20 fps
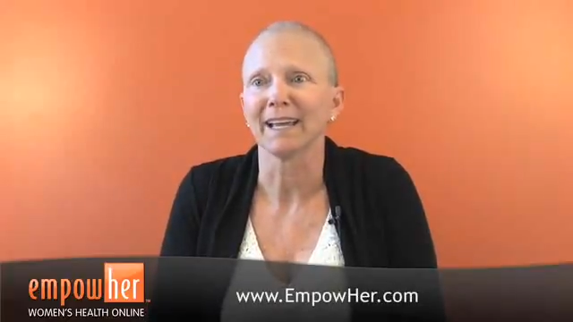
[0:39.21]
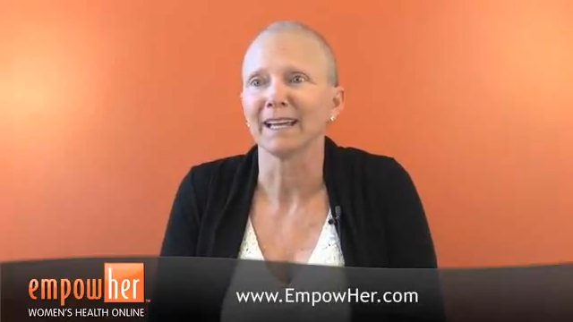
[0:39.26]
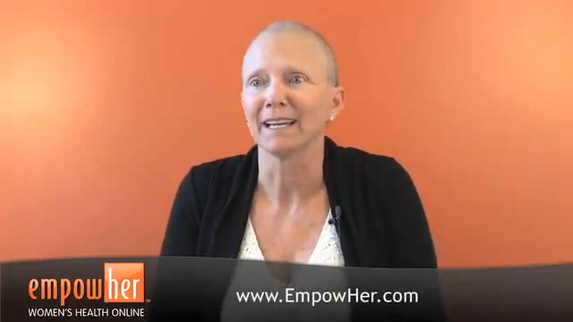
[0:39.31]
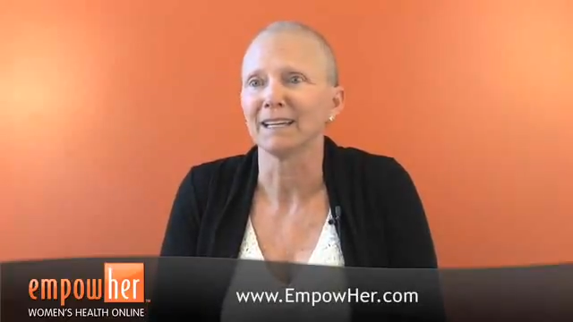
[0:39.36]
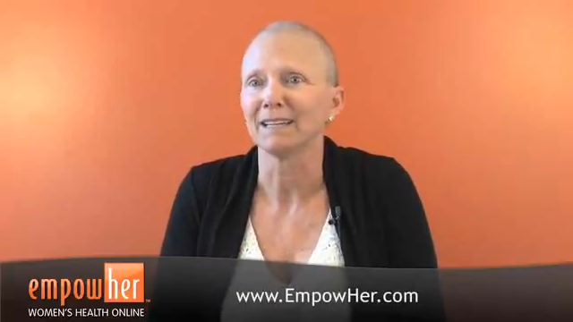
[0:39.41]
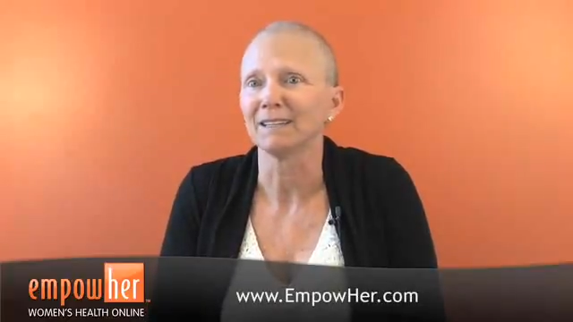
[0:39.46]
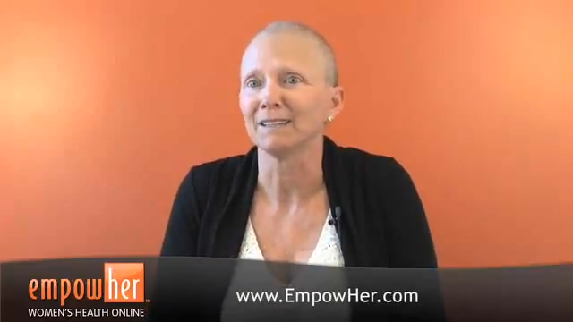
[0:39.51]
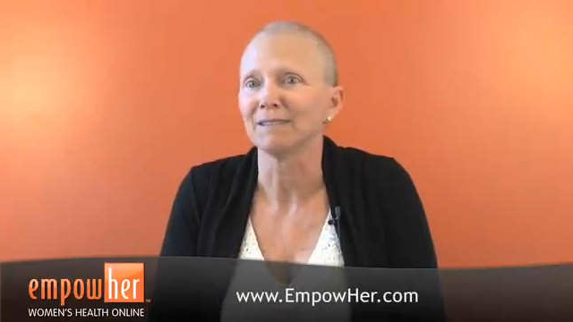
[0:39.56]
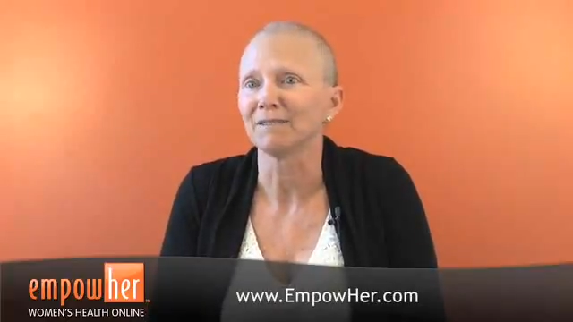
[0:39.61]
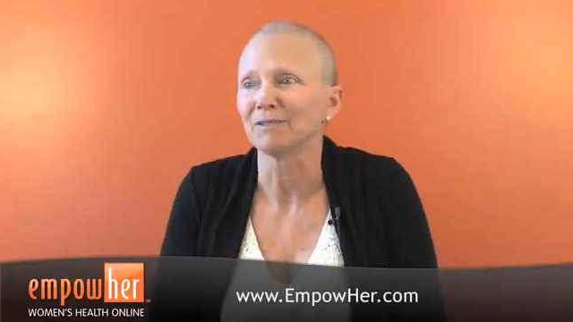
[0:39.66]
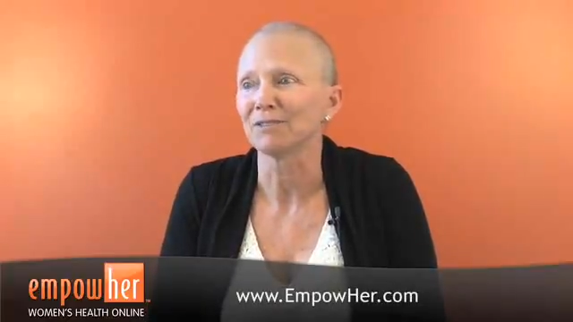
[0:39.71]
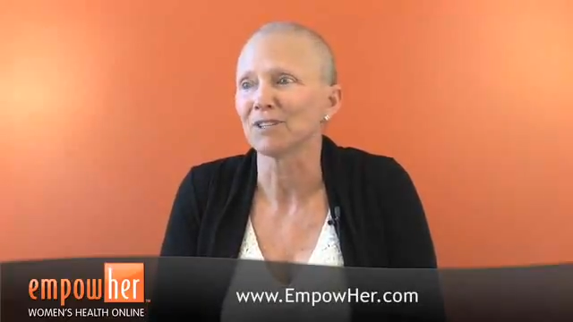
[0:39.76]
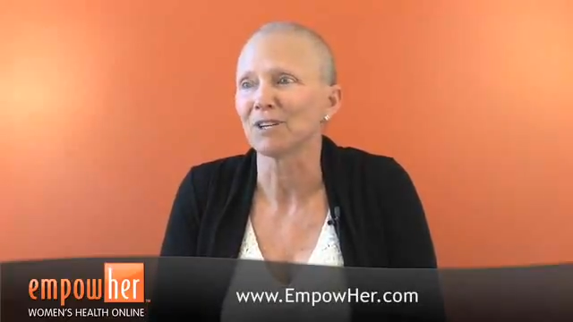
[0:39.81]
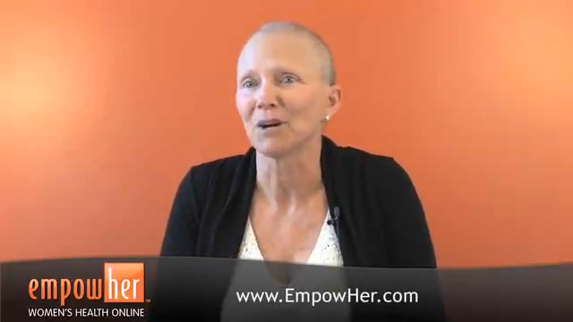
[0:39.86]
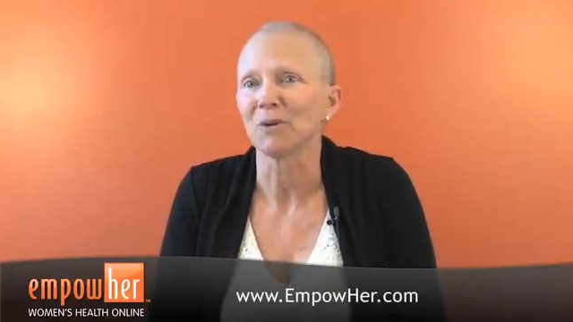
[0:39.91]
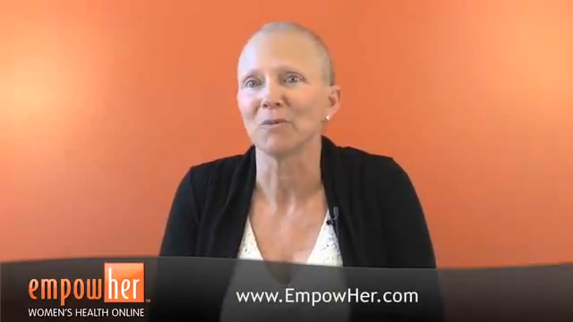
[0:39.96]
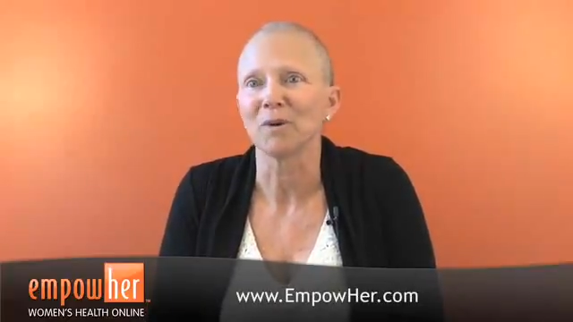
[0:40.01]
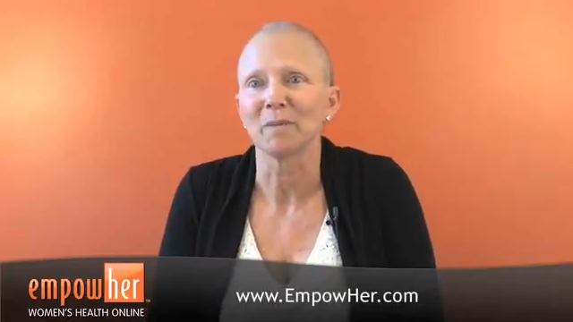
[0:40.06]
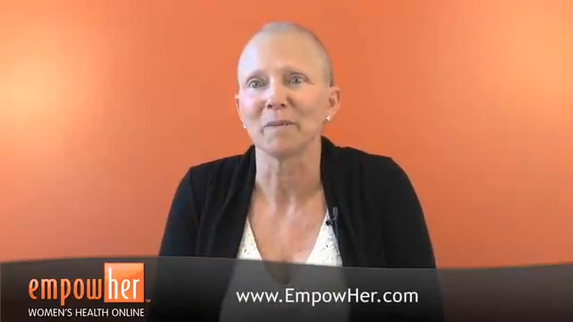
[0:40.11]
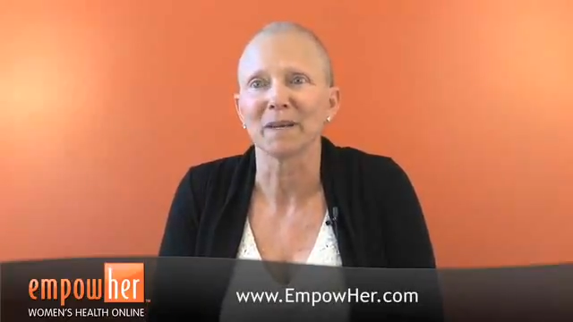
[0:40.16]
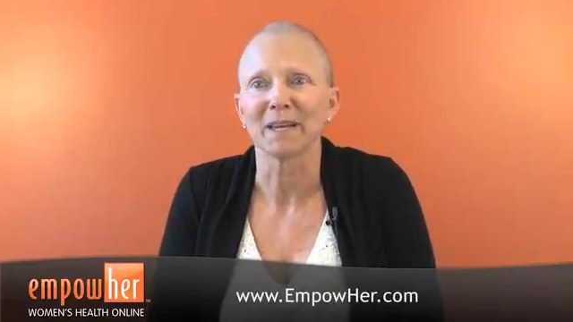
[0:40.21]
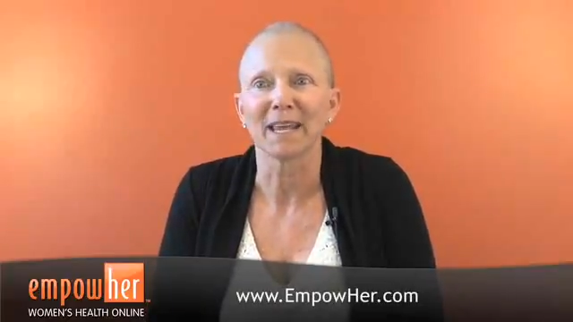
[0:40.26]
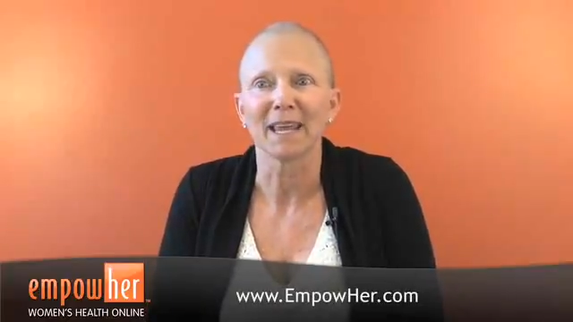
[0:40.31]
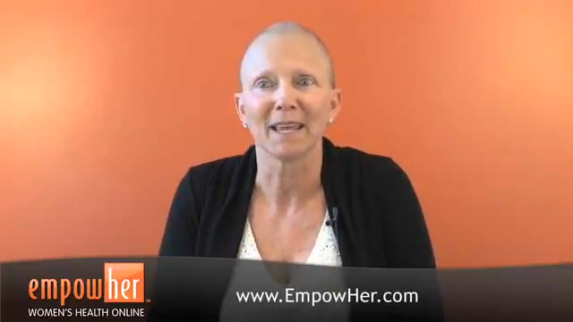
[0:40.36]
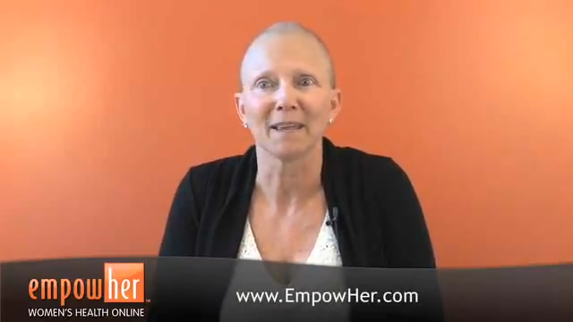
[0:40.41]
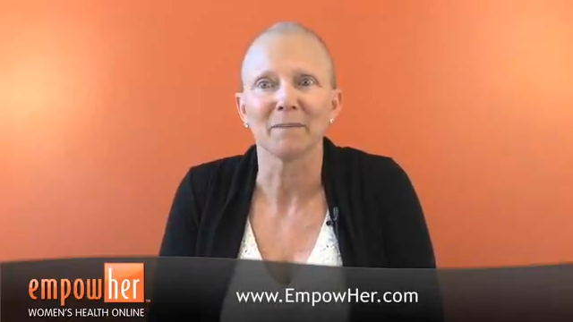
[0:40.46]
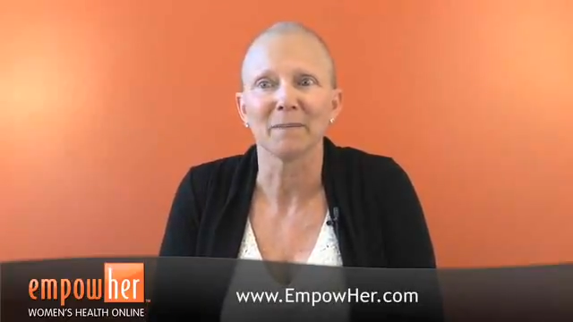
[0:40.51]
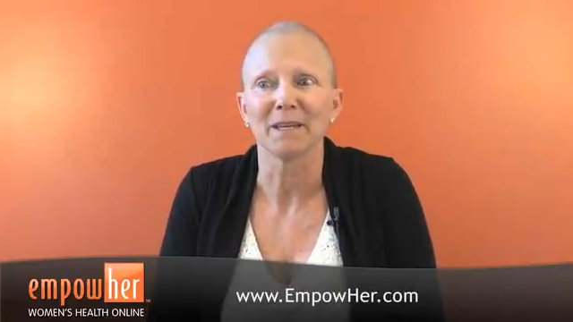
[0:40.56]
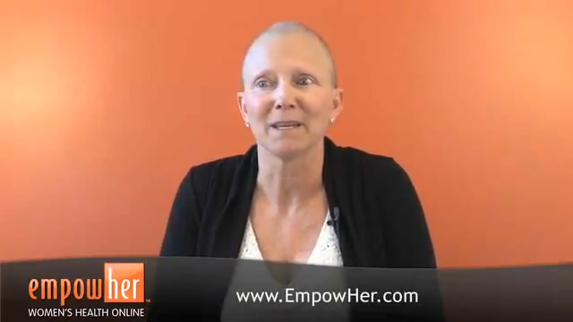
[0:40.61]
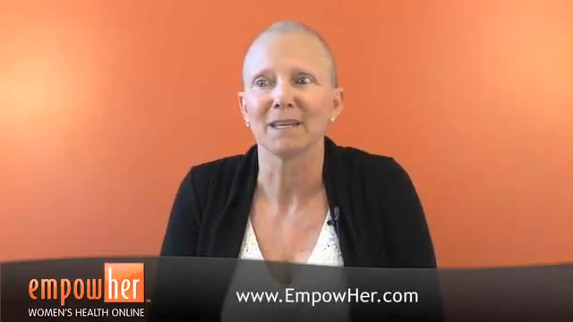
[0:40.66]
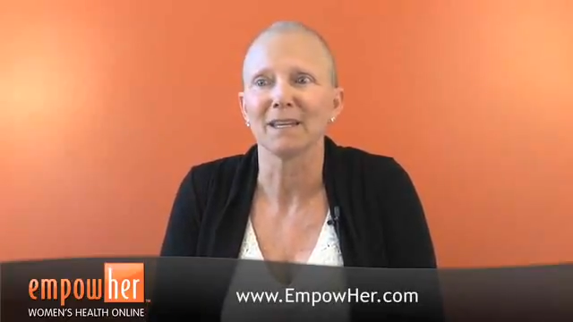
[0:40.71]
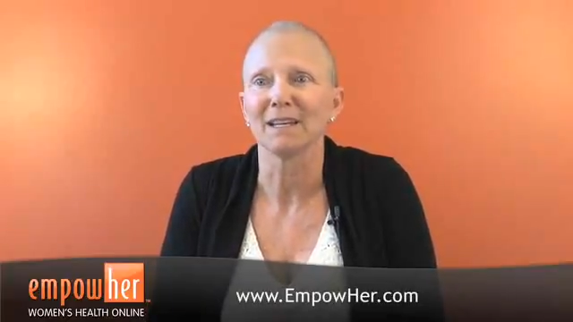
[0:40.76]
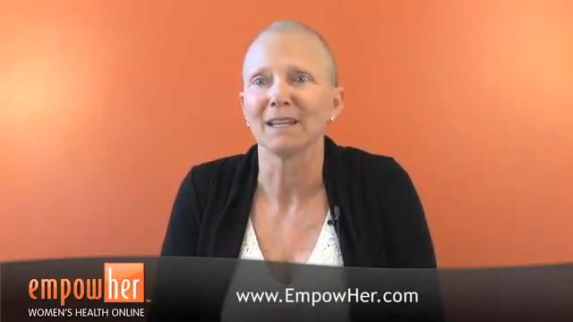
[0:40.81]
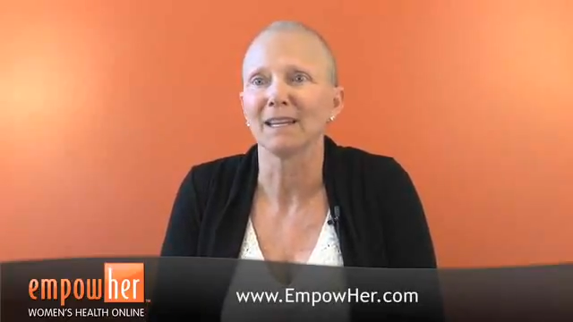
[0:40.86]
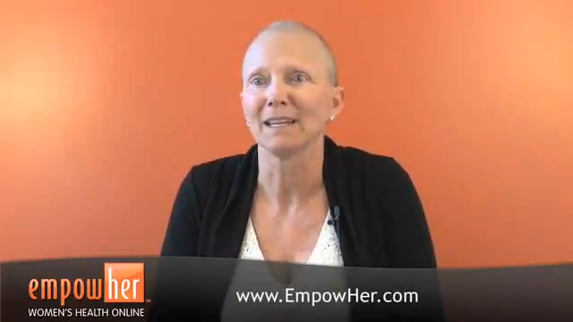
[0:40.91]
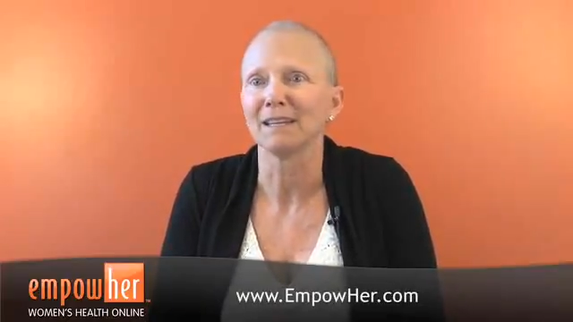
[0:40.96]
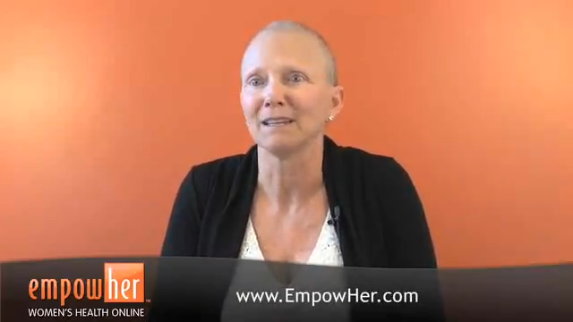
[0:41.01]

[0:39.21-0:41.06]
and a woman came in